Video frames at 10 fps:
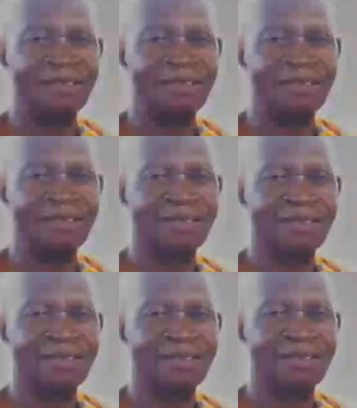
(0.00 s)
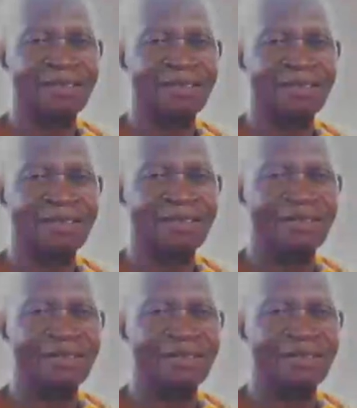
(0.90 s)

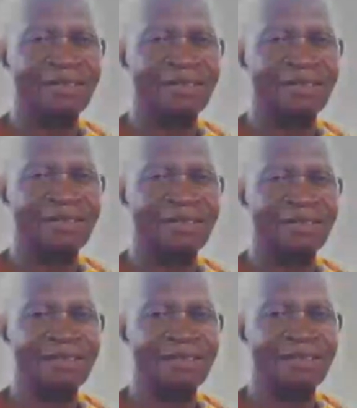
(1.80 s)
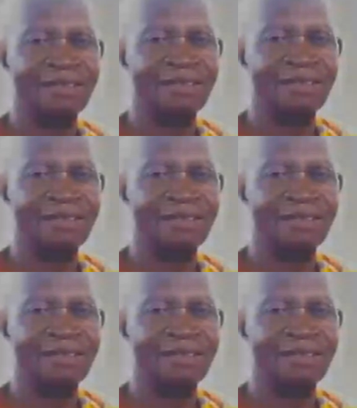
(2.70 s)
(not speaking)